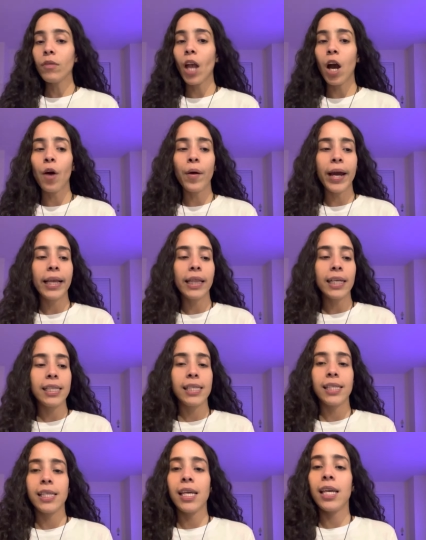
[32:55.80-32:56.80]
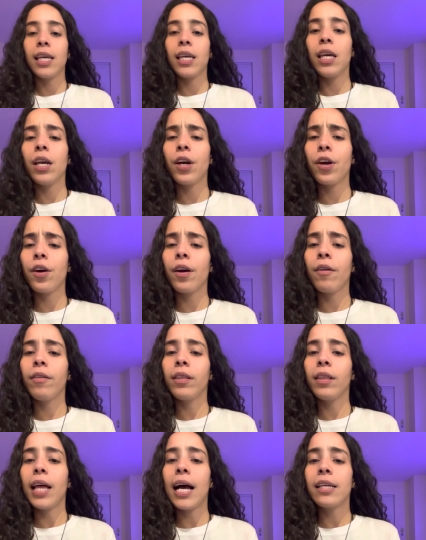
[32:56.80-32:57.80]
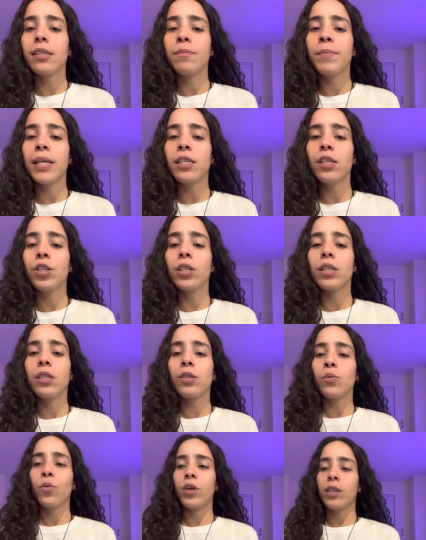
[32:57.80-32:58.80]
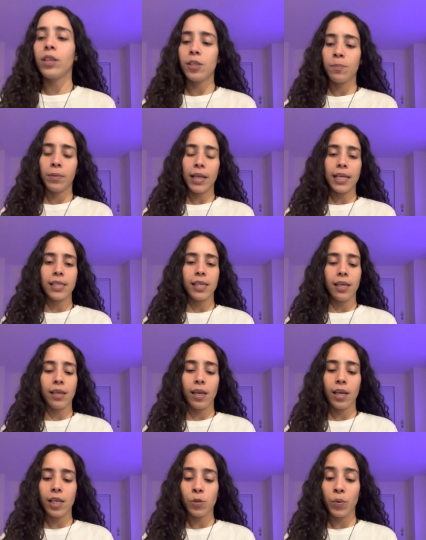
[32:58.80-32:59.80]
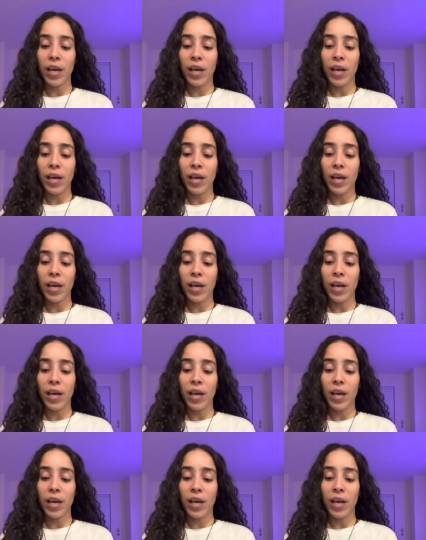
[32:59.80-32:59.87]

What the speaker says: All right, let's see here. Last messages, what this blessing is.